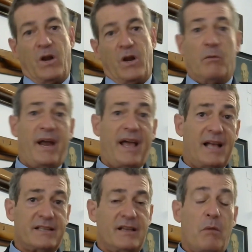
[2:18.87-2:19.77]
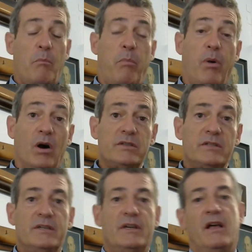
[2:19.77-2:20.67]
compliance.
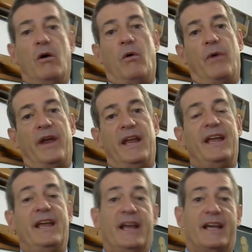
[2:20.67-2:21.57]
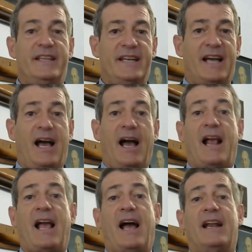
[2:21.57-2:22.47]
But we in Candina
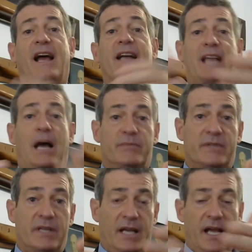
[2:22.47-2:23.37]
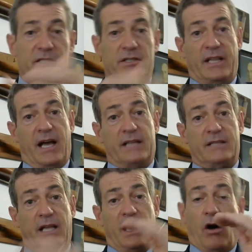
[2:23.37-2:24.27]
can adapt that.
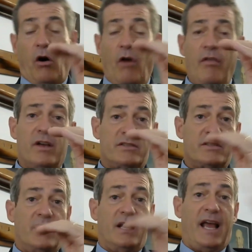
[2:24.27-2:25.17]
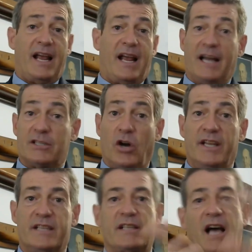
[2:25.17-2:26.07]
Others, like
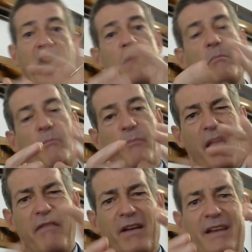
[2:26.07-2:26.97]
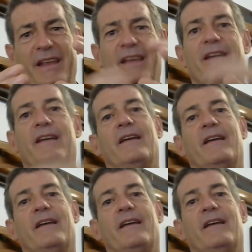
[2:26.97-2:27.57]
Adonis, are perfectly